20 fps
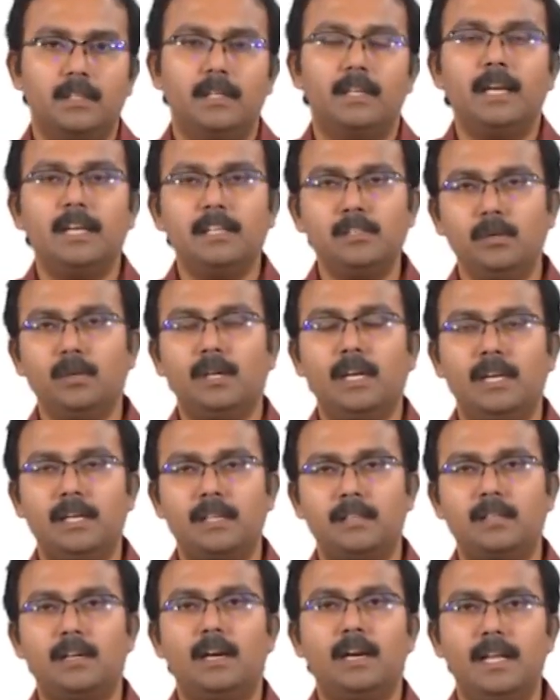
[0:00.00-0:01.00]
Let us look at
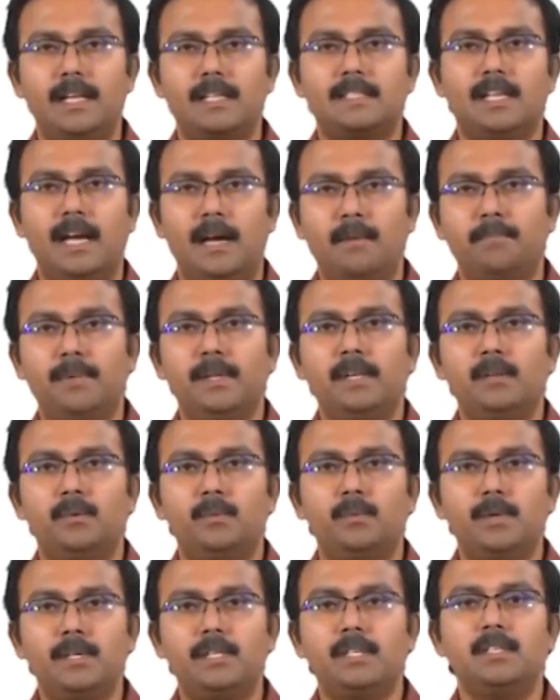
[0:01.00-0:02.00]
a third example,
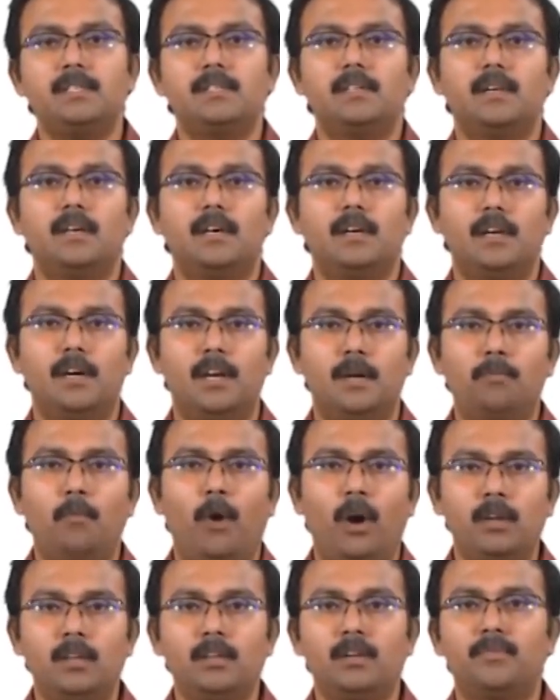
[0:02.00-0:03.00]
which is a
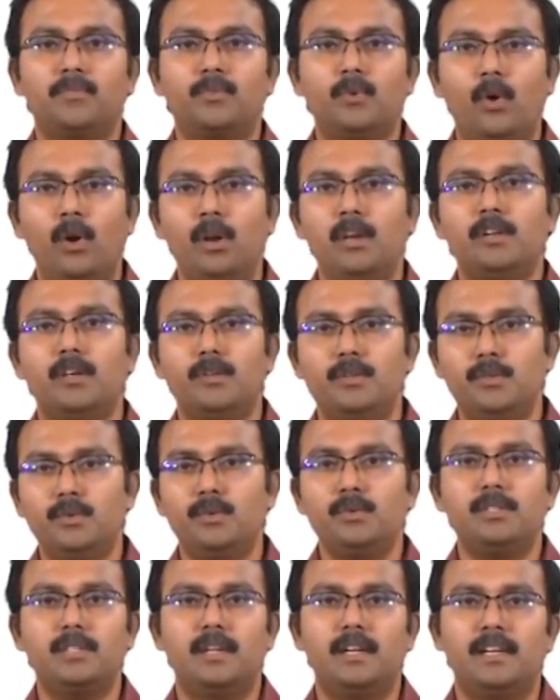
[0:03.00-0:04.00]
bottle of cold
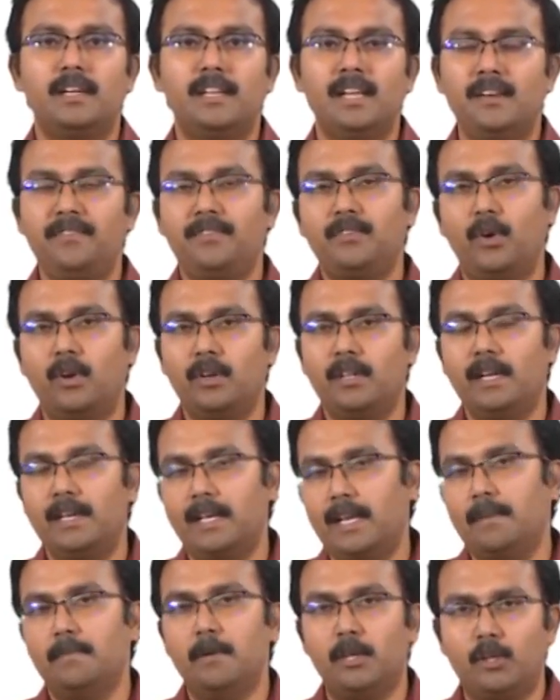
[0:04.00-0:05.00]
juice left on the
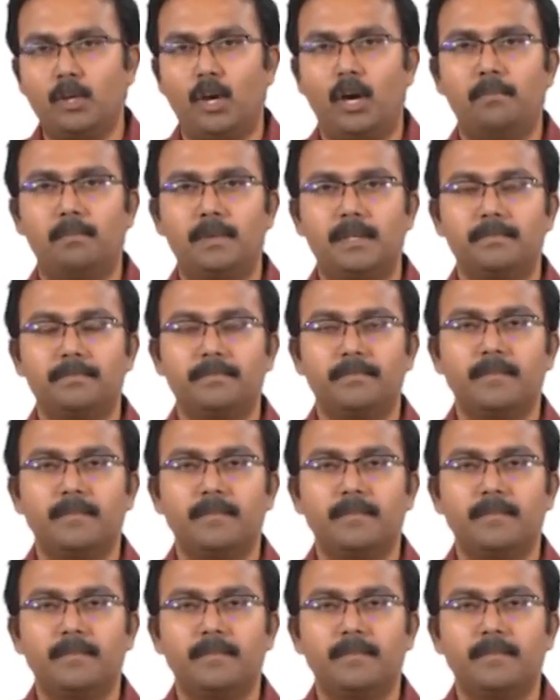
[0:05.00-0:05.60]
tabletop.